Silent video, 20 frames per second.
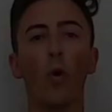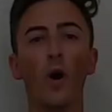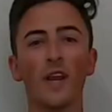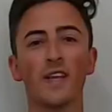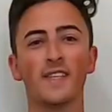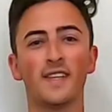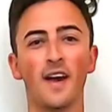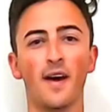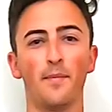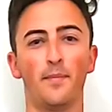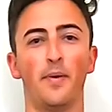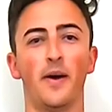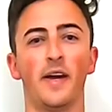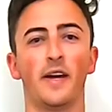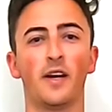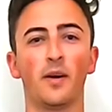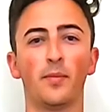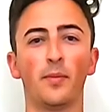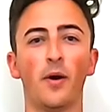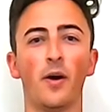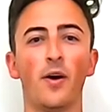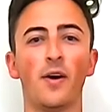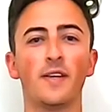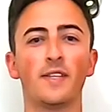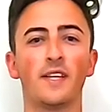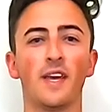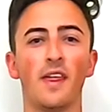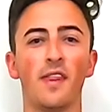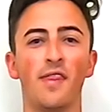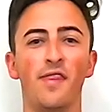What is up, Biker
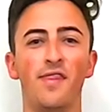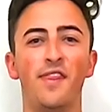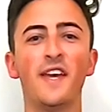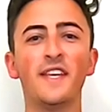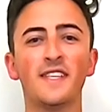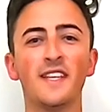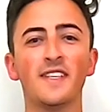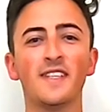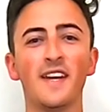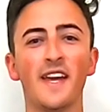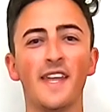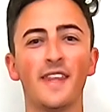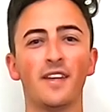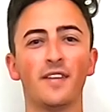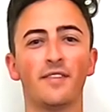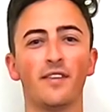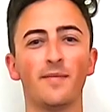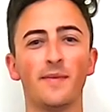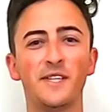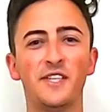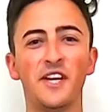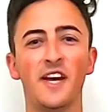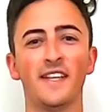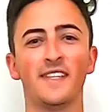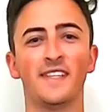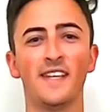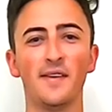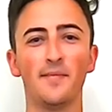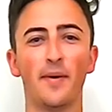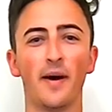Bros? This is Nathan from the
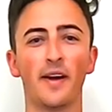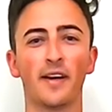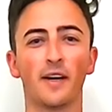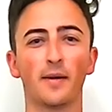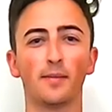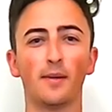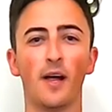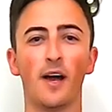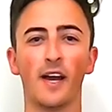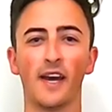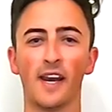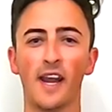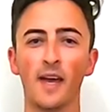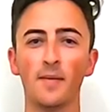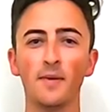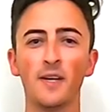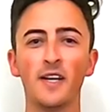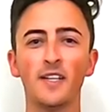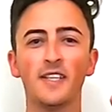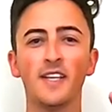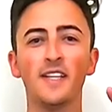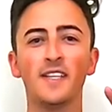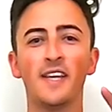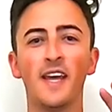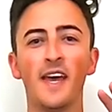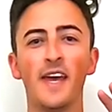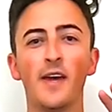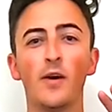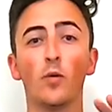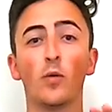Gen Z Biker Blog, and I'm here
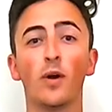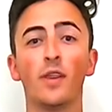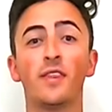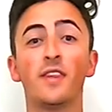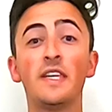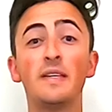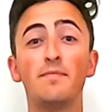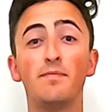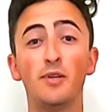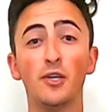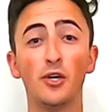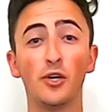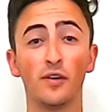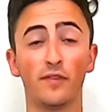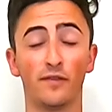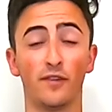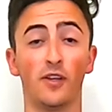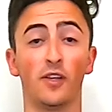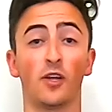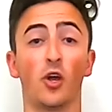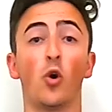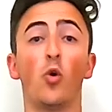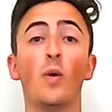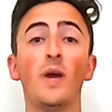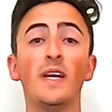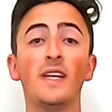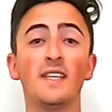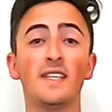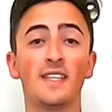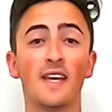today with the beautiful
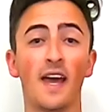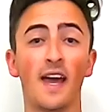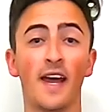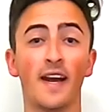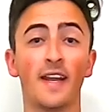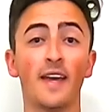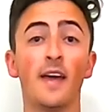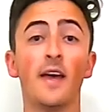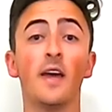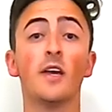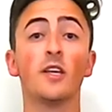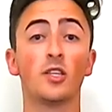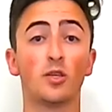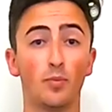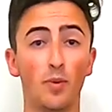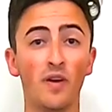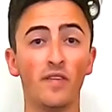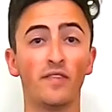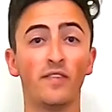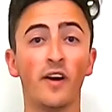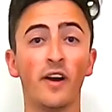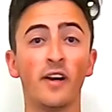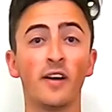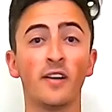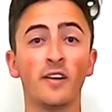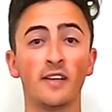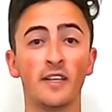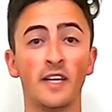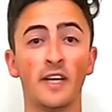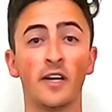Quin Design
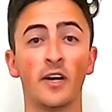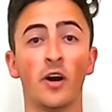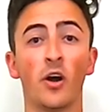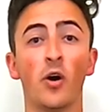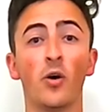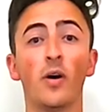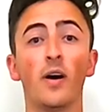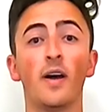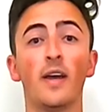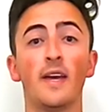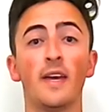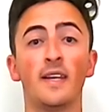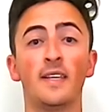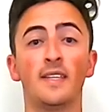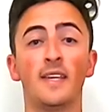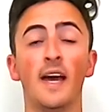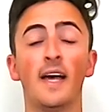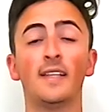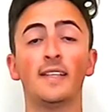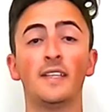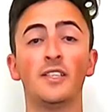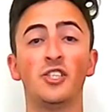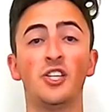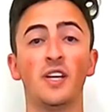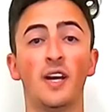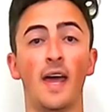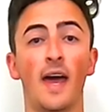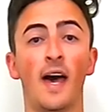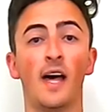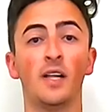Spitfire Nero
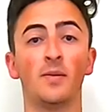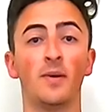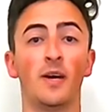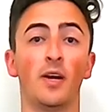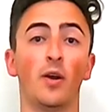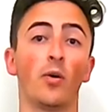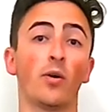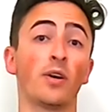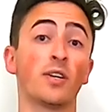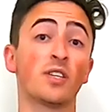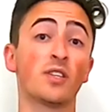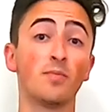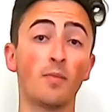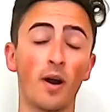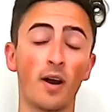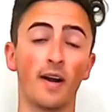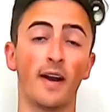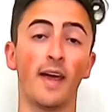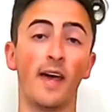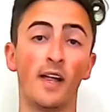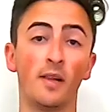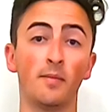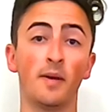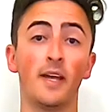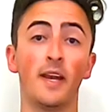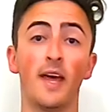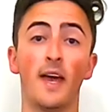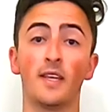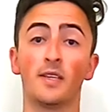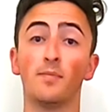Intelligent Helmet, or Smart
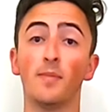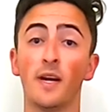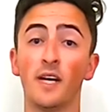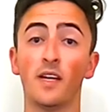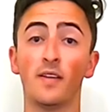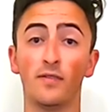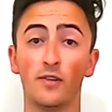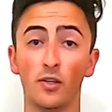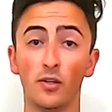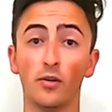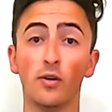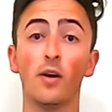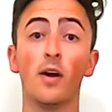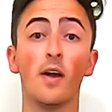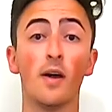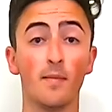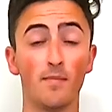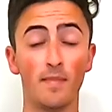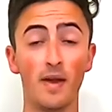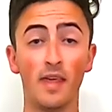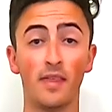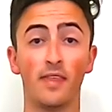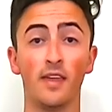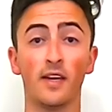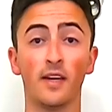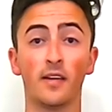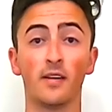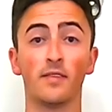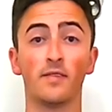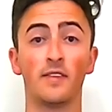Helmet, as many of you may
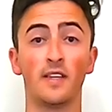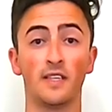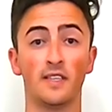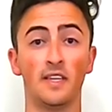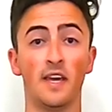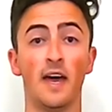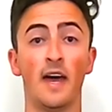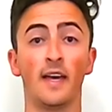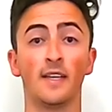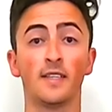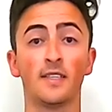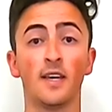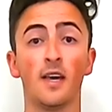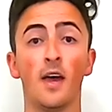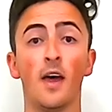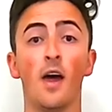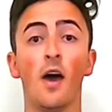think of this as.